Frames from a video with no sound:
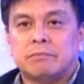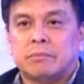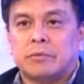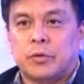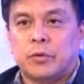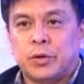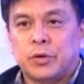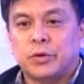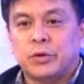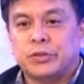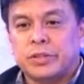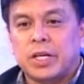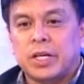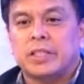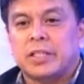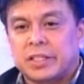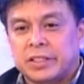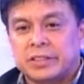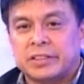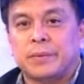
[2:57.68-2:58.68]
we could say
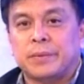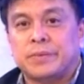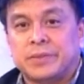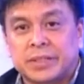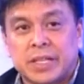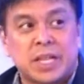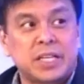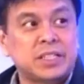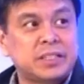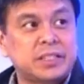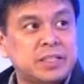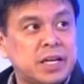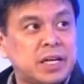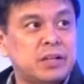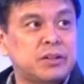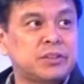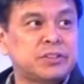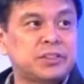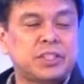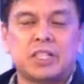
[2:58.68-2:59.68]
there's
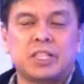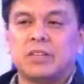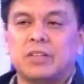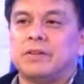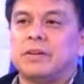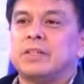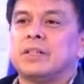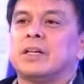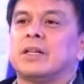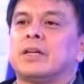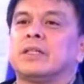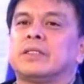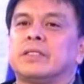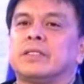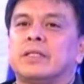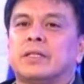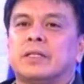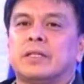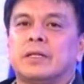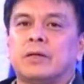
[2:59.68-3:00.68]
substantial or
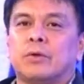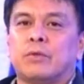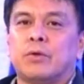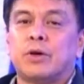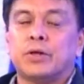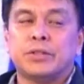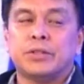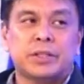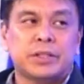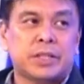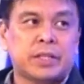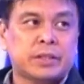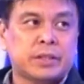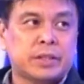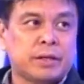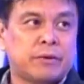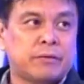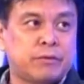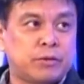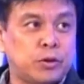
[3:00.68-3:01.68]
significant water
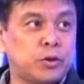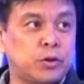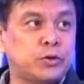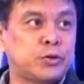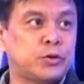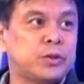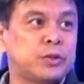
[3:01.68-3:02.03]
that flow through